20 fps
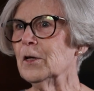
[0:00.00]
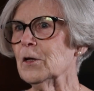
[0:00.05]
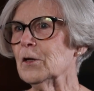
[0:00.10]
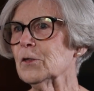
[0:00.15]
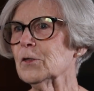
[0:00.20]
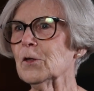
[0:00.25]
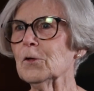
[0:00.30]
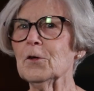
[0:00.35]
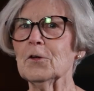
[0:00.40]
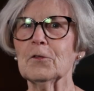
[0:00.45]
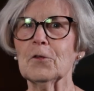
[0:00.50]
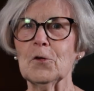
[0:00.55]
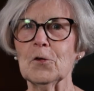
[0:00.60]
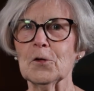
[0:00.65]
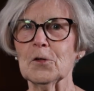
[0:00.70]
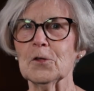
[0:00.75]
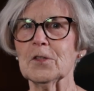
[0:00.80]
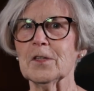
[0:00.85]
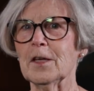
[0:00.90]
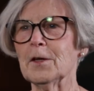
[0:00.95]
so of
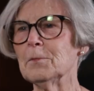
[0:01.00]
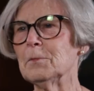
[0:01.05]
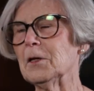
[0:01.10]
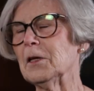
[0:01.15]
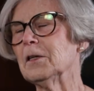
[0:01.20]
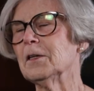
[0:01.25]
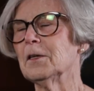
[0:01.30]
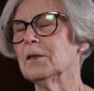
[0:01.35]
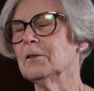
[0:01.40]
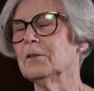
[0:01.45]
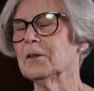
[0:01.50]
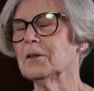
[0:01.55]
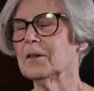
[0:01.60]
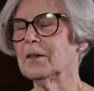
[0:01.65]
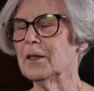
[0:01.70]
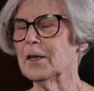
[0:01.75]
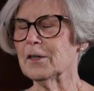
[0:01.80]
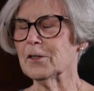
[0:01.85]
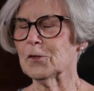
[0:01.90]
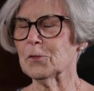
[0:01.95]
course I'm taking the
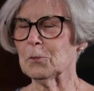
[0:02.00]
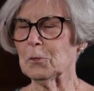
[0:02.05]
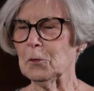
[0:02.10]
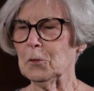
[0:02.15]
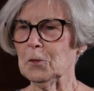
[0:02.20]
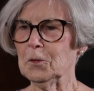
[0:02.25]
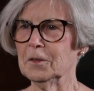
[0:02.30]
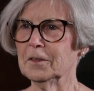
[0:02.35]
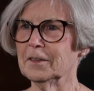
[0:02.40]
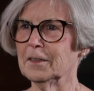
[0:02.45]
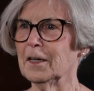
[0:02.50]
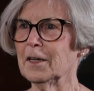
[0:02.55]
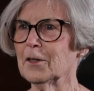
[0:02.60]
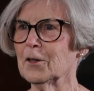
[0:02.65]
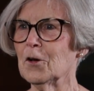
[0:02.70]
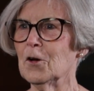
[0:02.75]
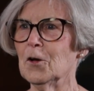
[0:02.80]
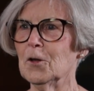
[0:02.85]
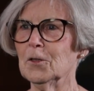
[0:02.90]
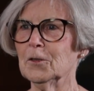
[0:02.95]
class roll, and I
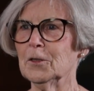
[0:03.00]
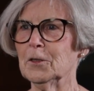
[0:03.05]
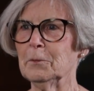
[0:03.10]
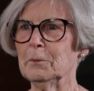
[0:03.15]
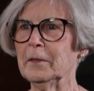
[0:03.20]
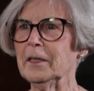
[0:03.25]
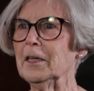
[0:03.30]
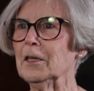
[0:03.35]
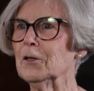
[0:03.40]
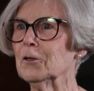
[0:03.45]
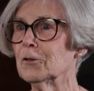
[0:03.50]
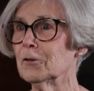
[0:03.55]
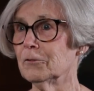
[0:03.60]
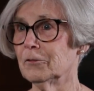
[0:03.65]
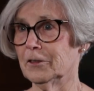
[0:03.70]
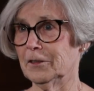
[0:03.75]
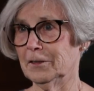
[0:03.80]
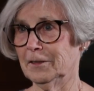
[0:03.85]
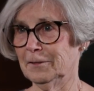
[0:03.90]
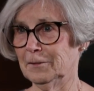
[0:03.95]
called him
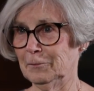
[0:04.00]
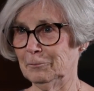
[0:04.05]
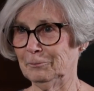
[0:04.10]
Earvin,